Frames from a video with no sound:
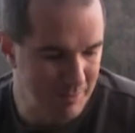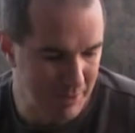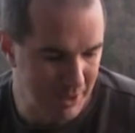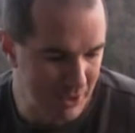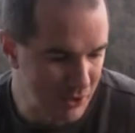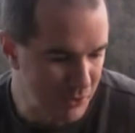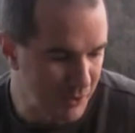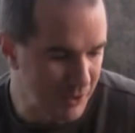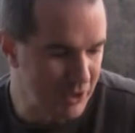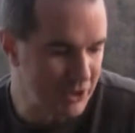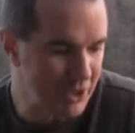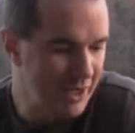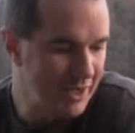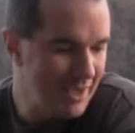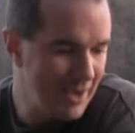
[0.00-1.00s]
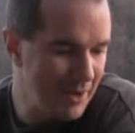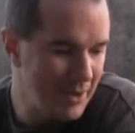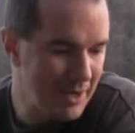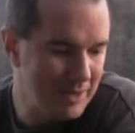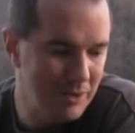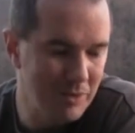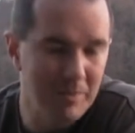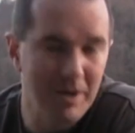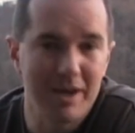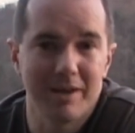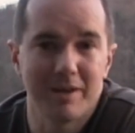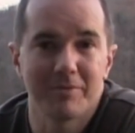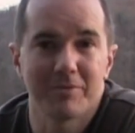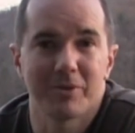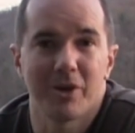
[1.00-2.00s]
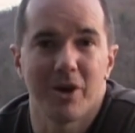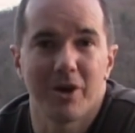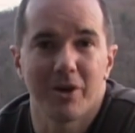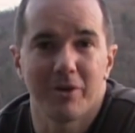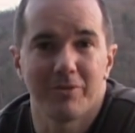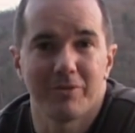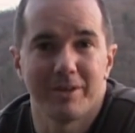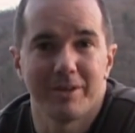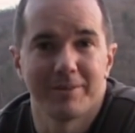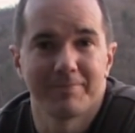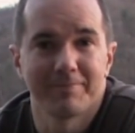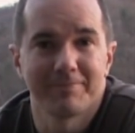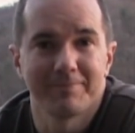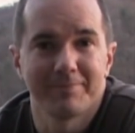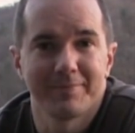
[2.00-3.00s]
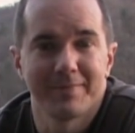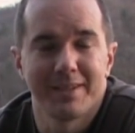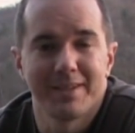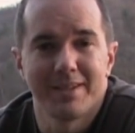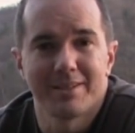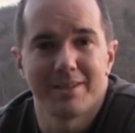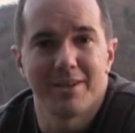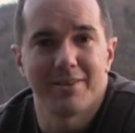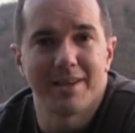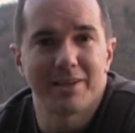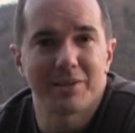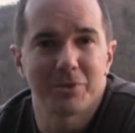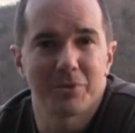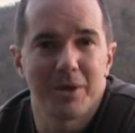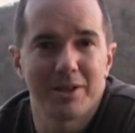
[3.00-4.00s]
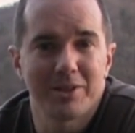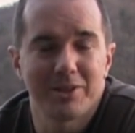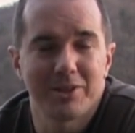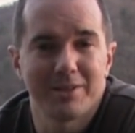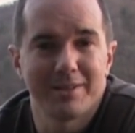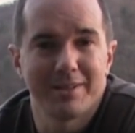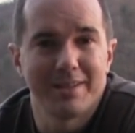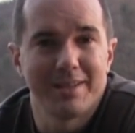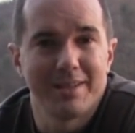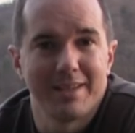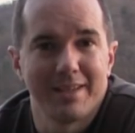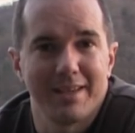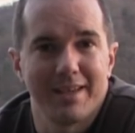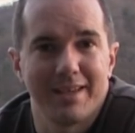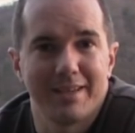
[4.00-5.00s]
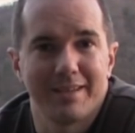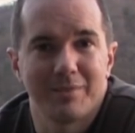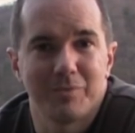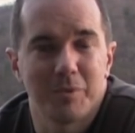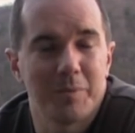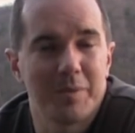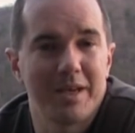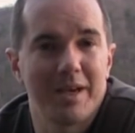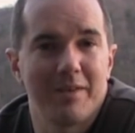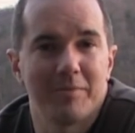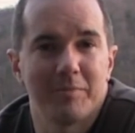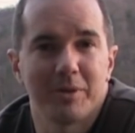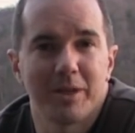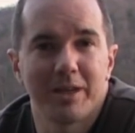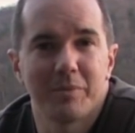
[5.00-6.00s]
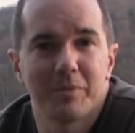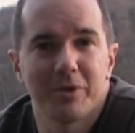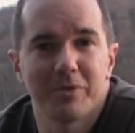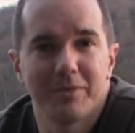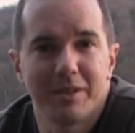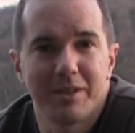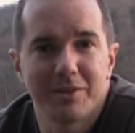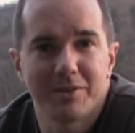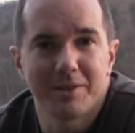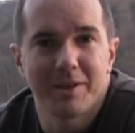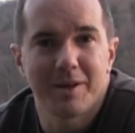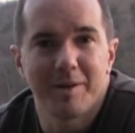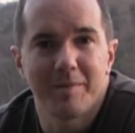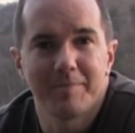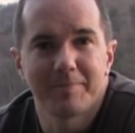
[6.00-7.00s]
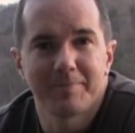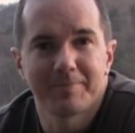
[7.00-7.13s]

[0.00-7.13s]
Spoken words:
but I just wanted to show you how I do my photography. So thanks for watching, and we'll be having plenty more videos to come.